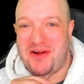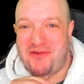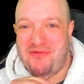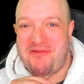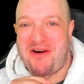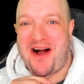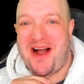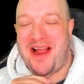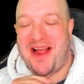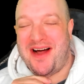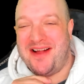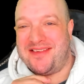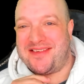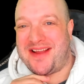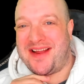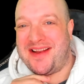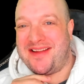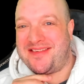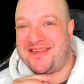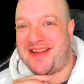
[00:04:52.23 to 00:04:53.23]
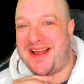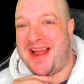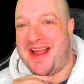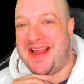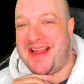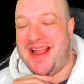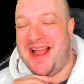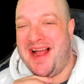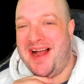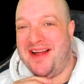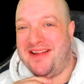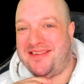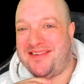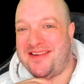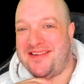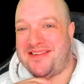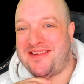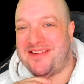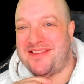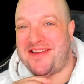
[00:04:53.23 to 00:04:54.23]
Right, I was going to say, yeah. So
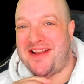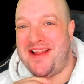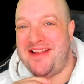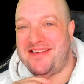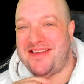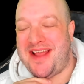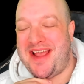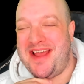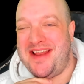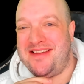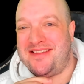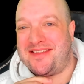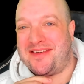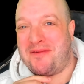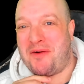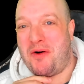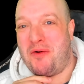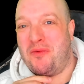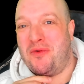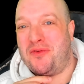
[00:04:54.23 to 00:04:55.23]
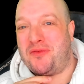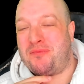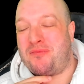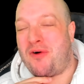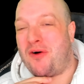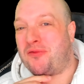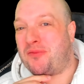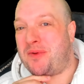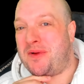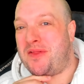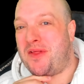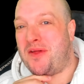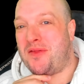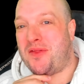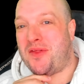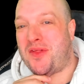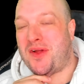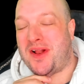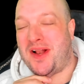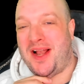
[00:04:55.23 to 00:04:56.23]
let's get into what was possibly
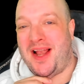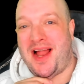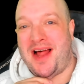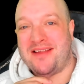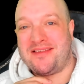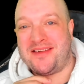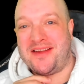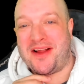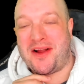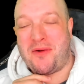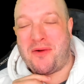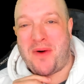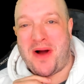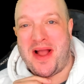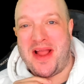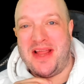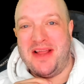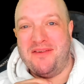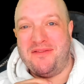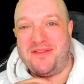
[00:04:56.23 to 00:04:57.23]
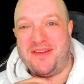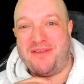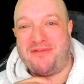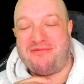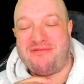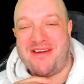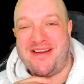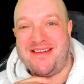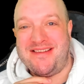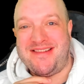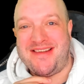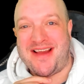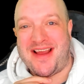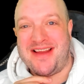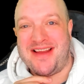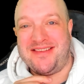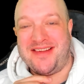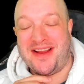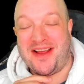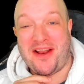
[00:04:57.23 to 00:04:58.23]
the classic way of
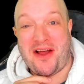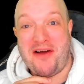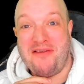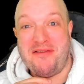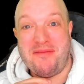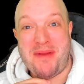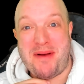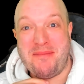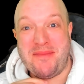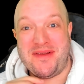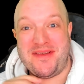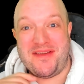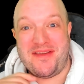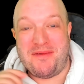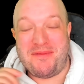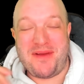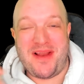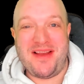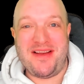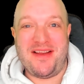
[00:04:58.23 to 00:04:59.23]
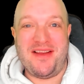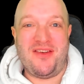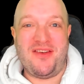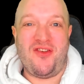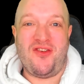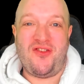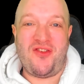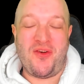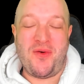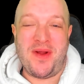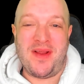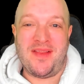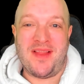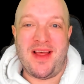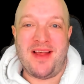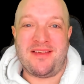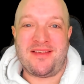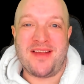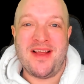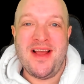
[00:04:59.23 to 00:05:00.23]
differentiating. And I remember doing
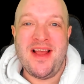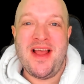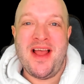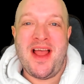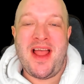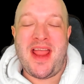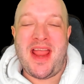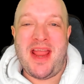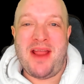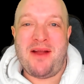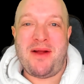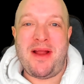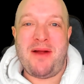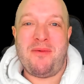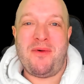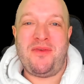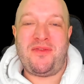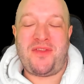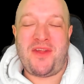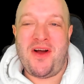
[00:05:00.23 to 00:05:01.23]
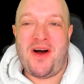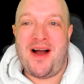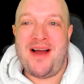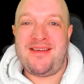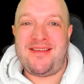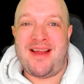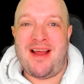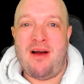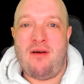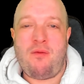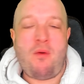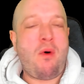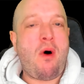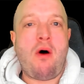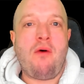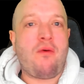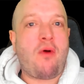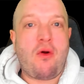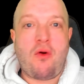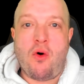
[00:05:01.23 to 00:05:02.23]
this. It was the idea of, well,
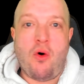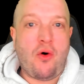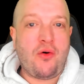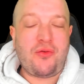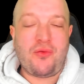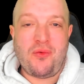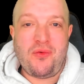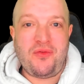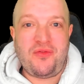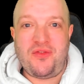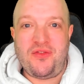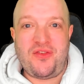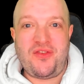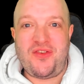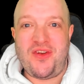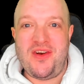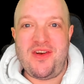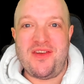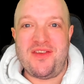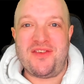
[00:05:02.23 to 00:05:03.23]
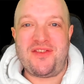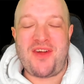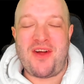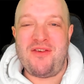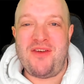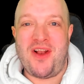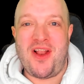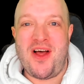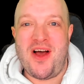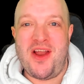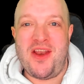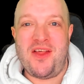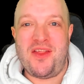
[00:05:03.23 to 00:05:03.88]
of course, all students don't learn